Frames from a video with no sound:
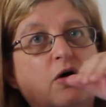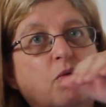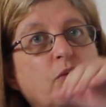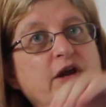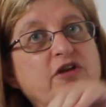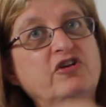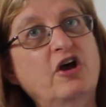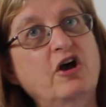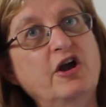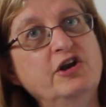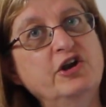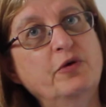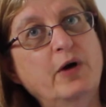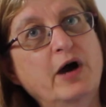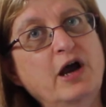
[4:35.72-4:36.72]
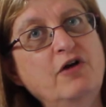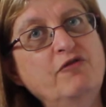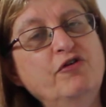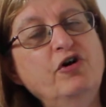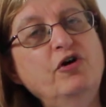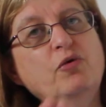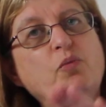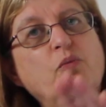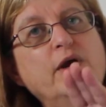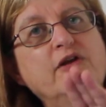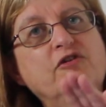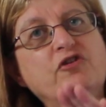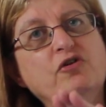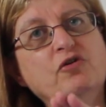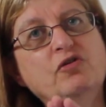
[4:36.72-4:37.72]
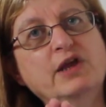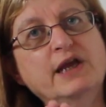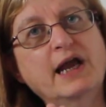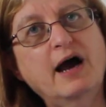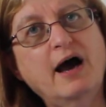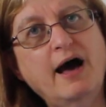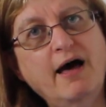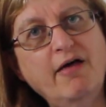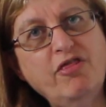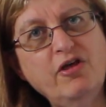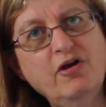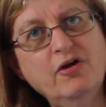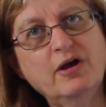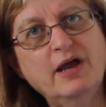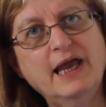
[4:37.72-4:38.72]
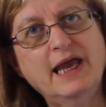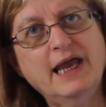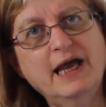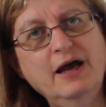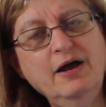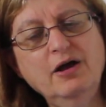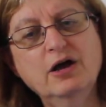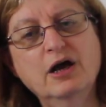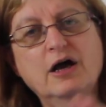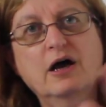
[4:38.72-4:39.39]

we turn you over, we do the other ear.